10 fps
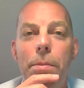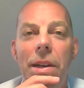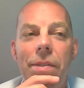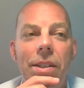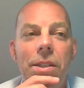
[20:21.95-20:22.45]

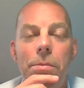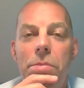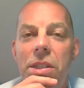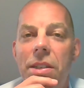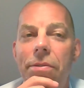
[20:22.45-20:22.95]
I've got some
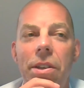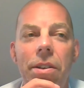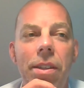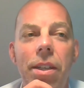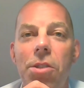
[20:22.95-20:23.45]
stuff here I
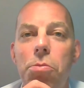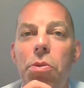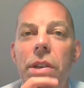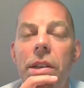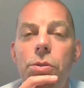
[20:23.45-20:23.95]
think is
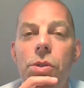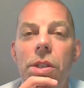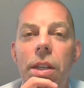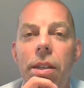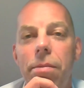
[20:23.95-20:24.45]
pretty
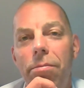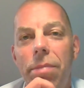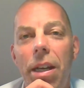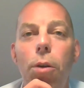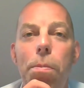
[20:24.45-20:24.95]
interesting. I
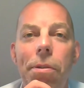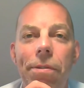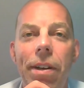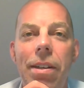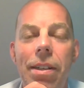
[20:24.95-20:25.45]
hope you
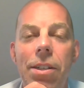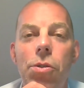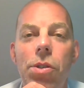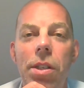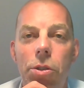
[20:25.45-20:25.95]
find it
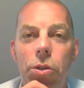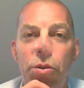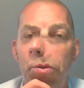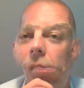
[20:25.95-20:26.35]
interesting, too.